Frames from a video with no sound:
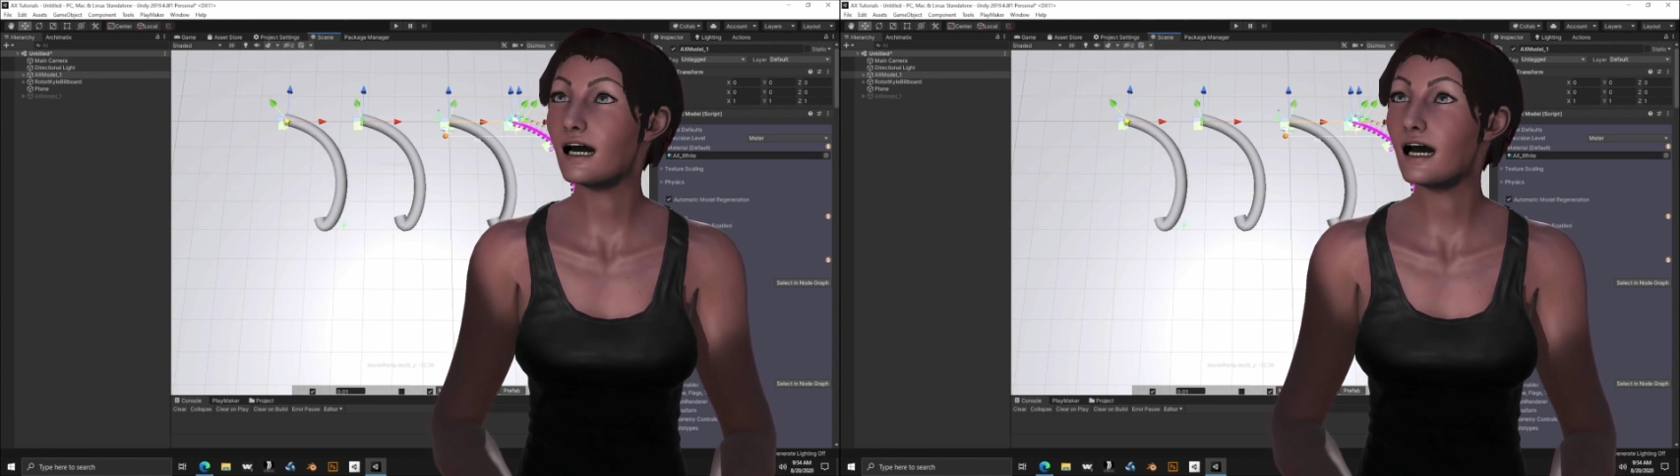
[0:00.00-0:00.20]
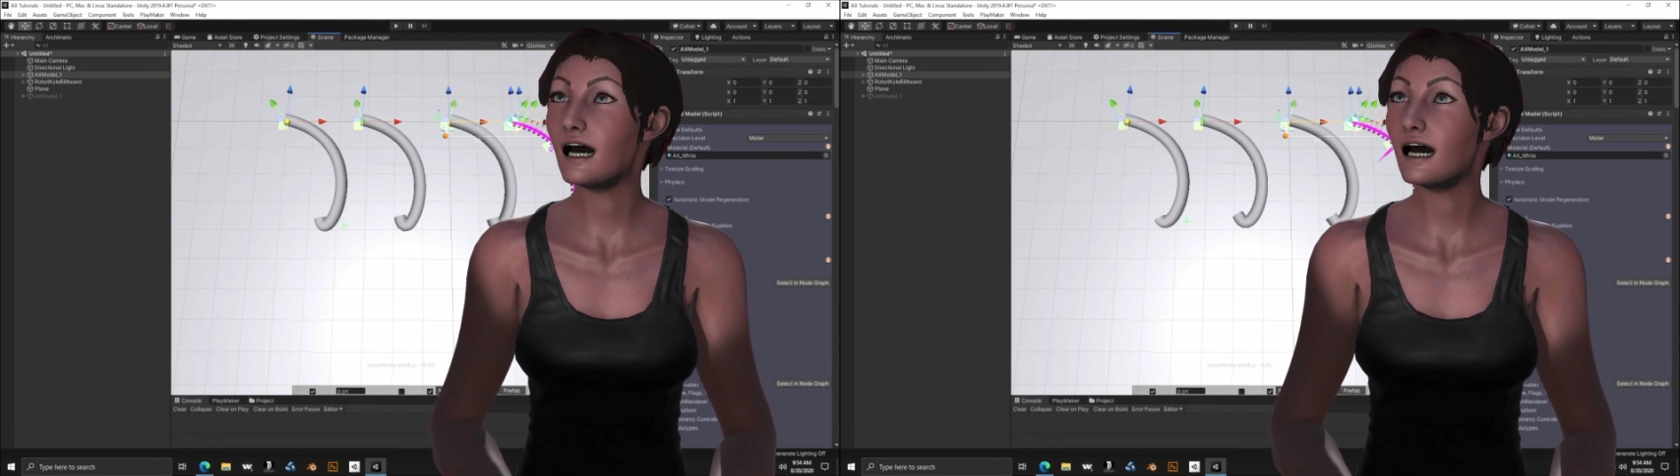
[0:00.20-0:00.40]

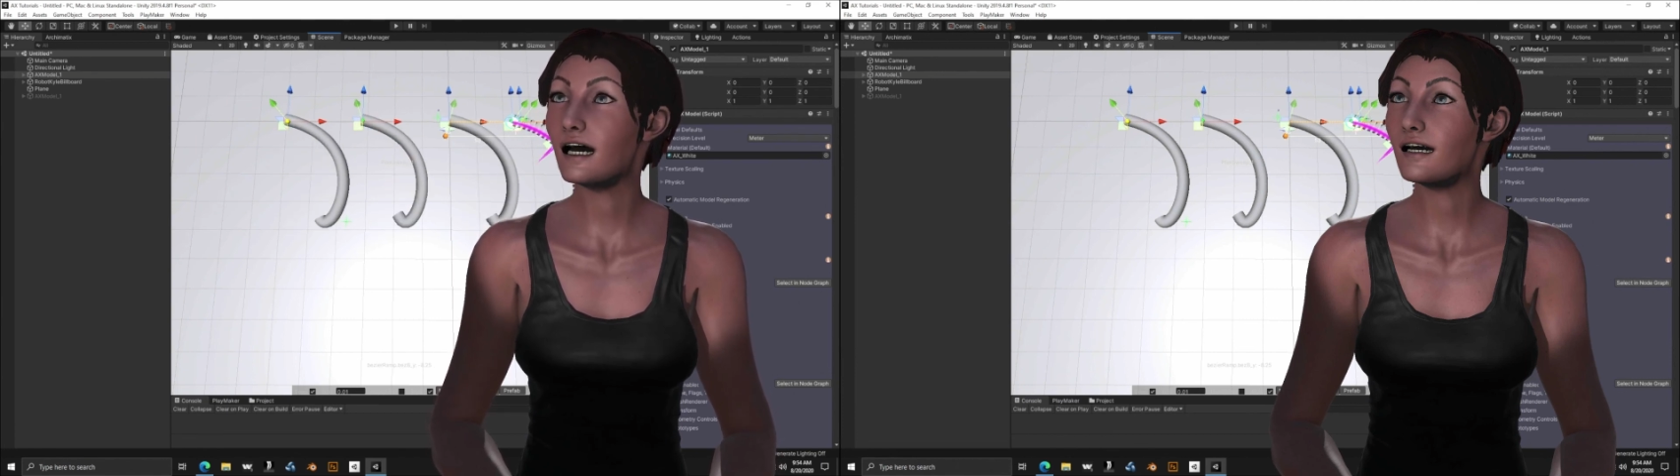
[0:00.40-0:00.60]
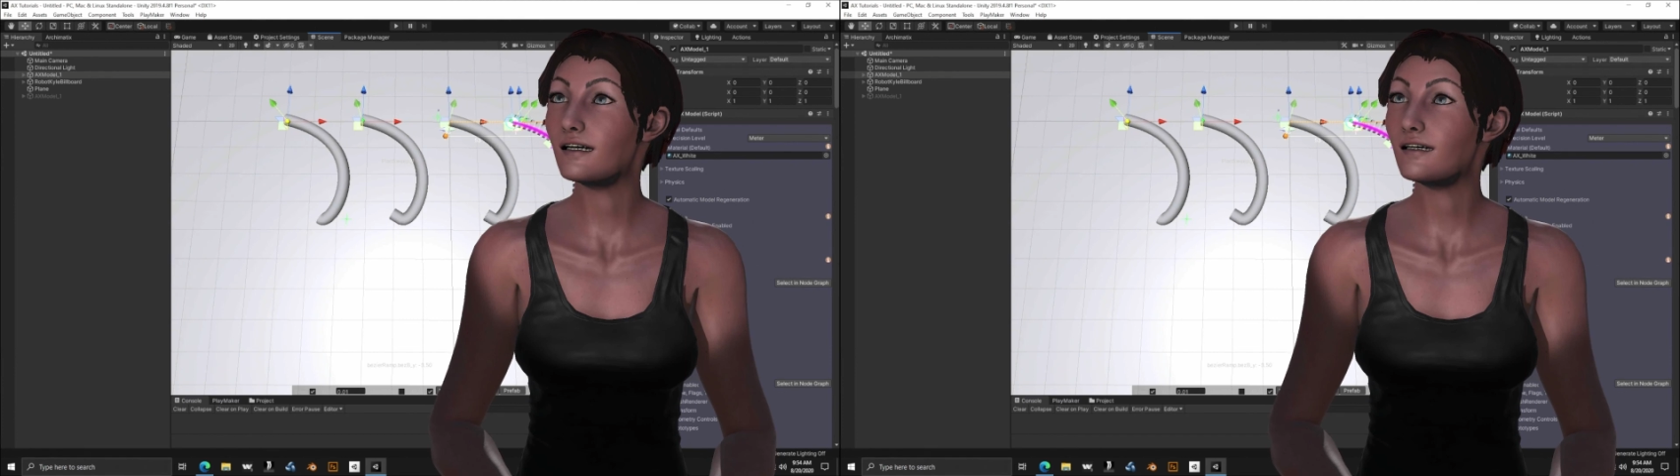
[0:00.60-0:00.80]

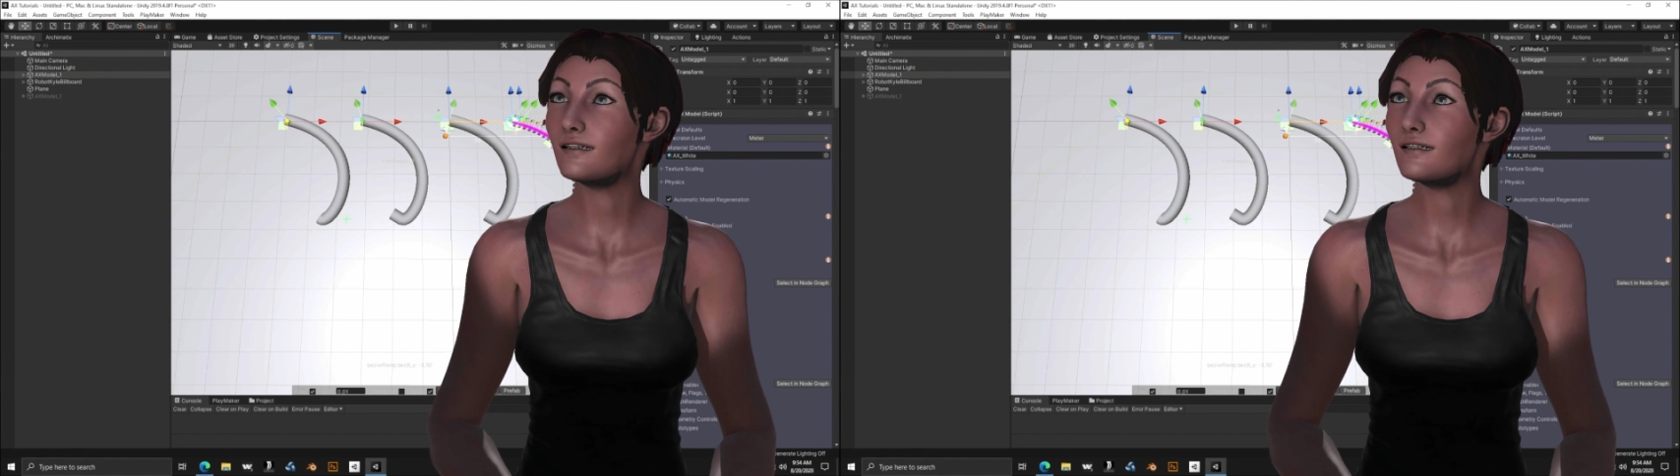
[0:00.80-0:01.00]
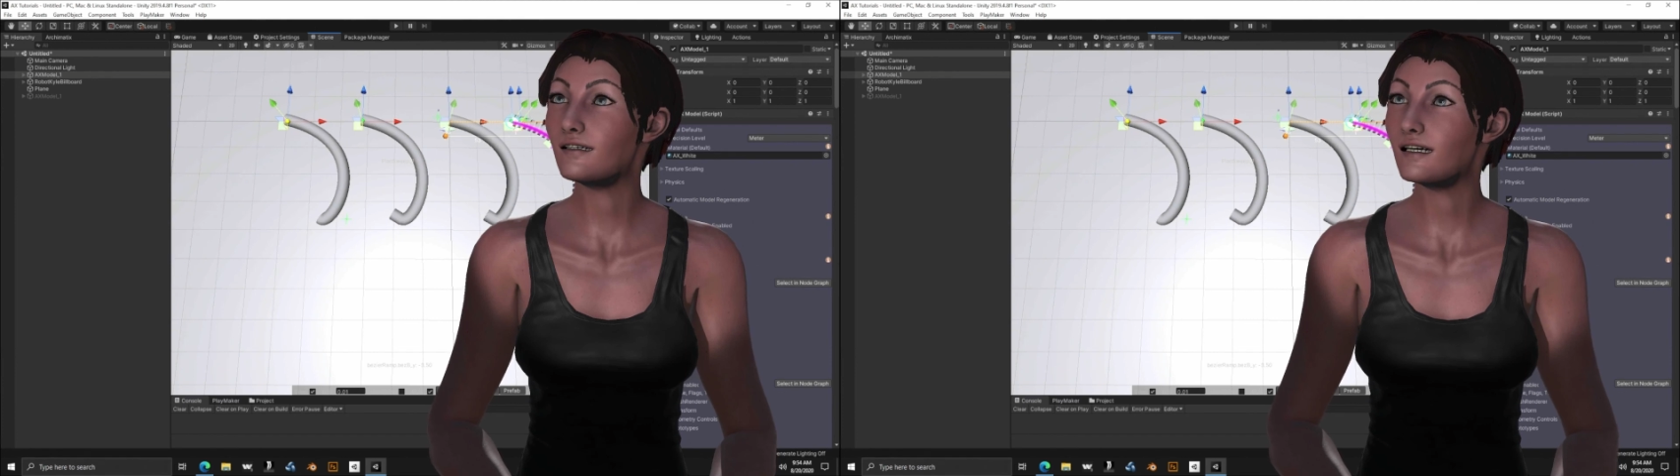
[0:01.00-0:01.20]
and
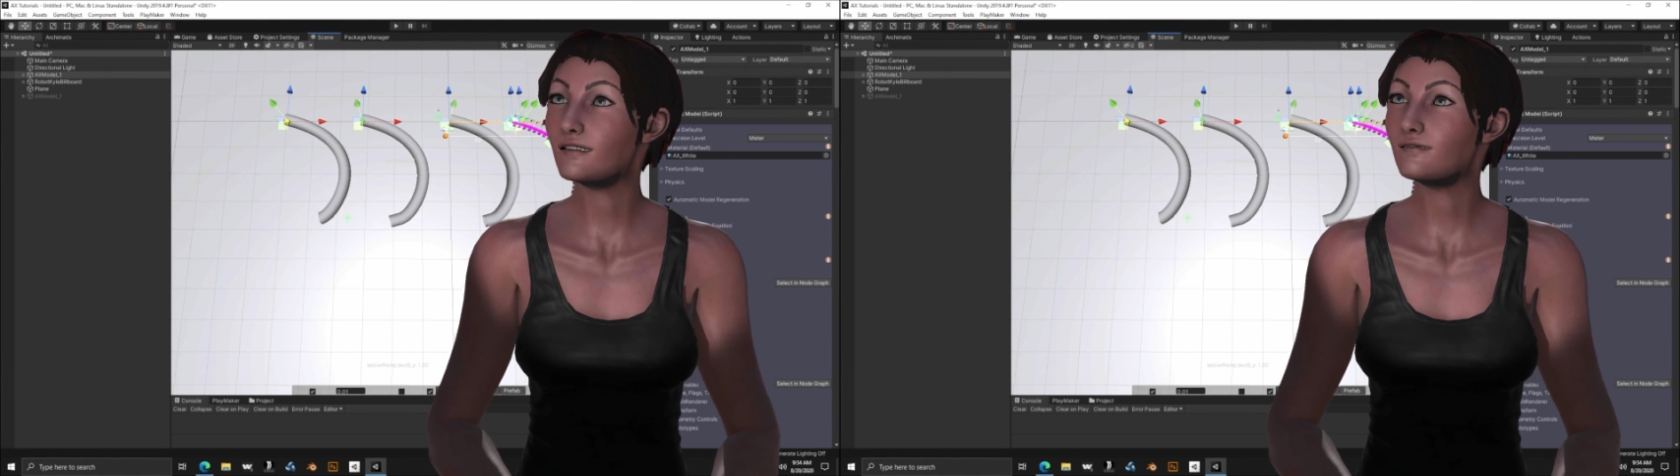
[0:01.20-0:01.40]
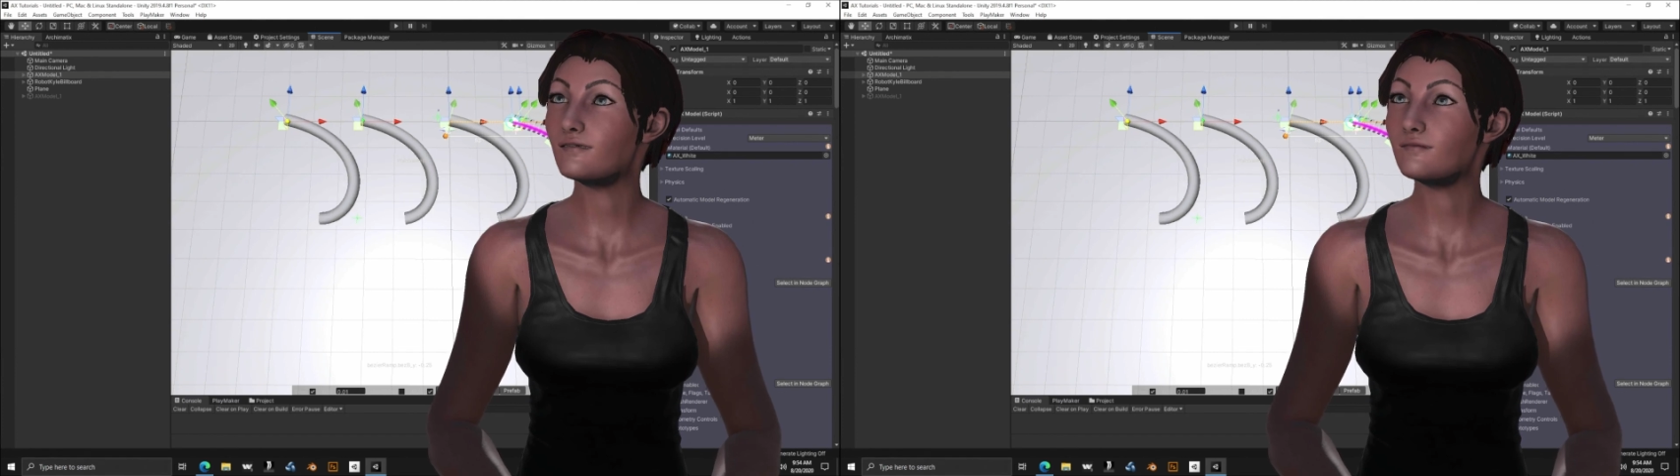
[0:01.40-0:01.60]
they
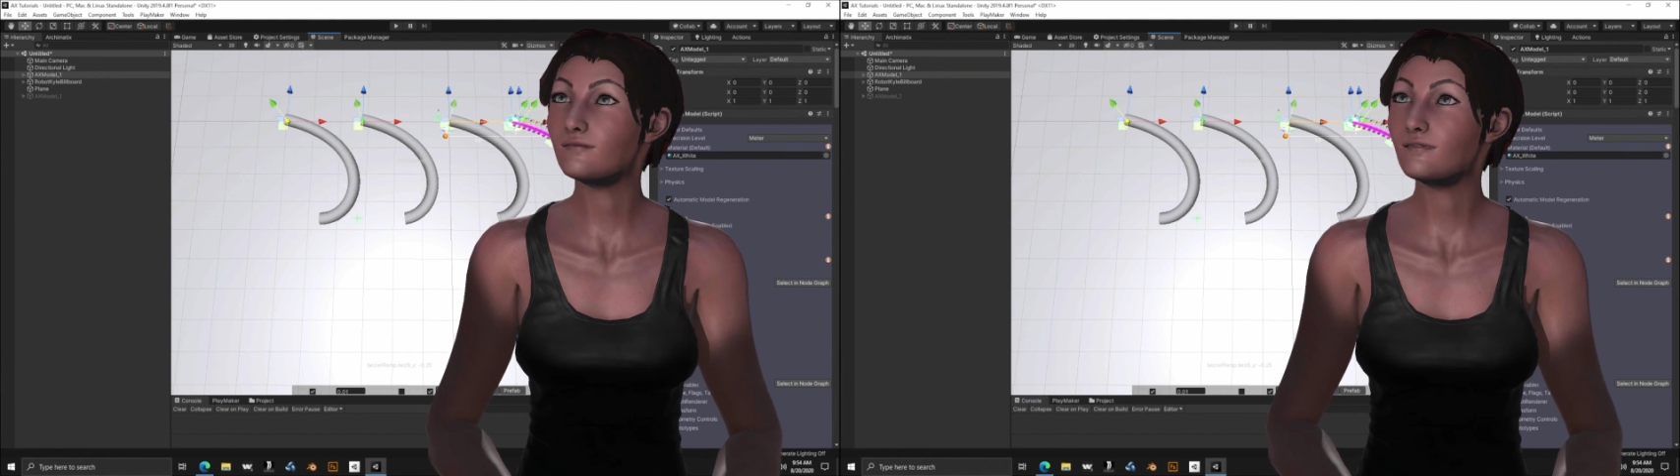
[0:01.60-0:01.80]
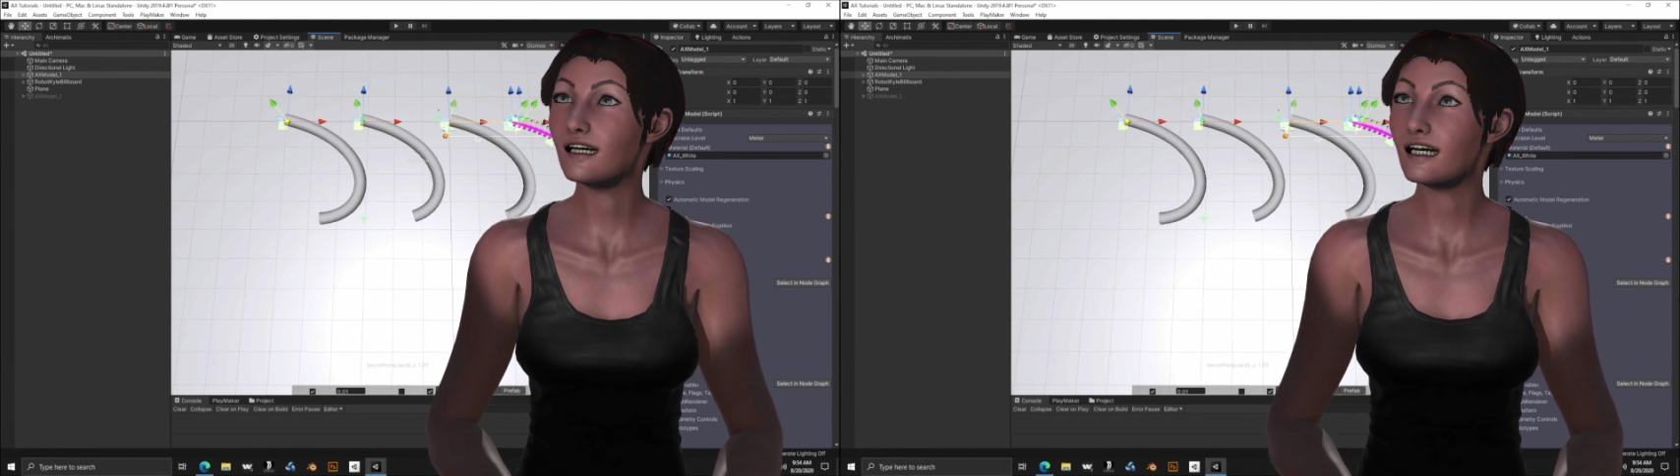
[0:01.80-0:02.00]

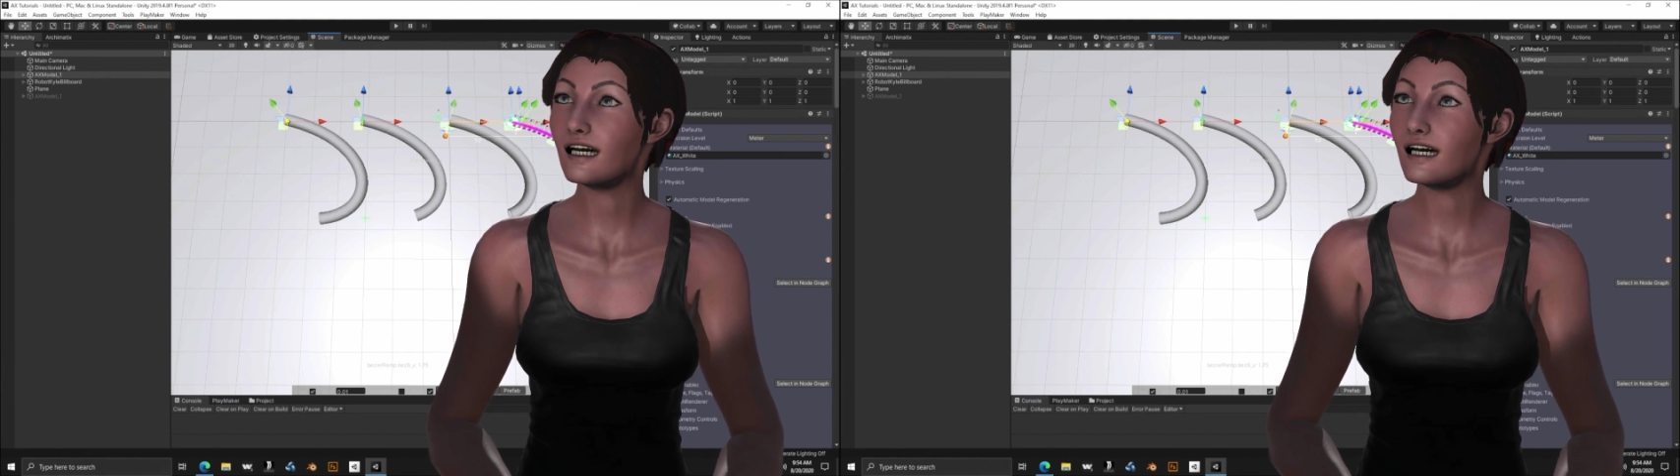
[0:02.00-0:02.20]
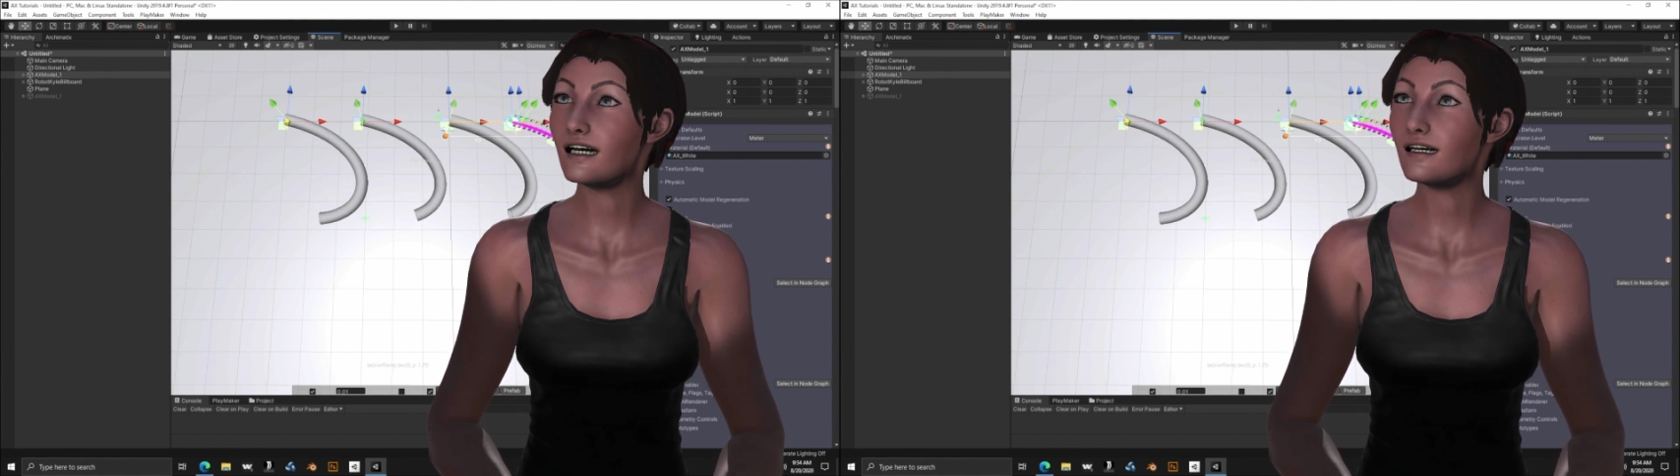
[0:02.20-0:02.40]
fill
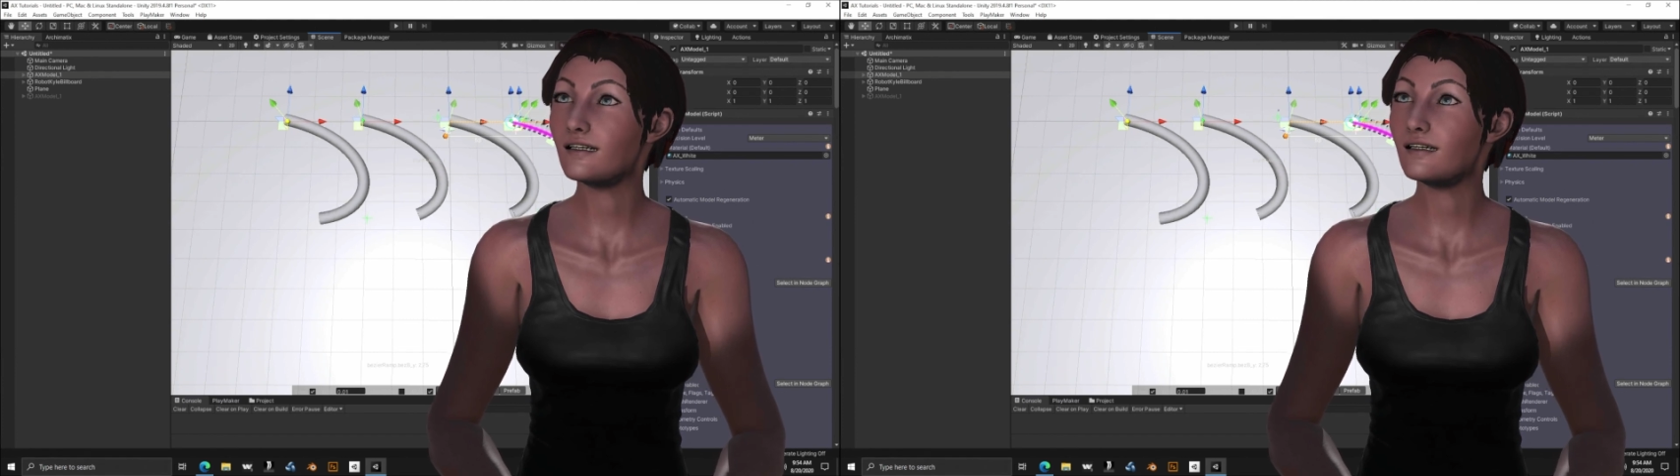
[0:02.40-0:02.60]
in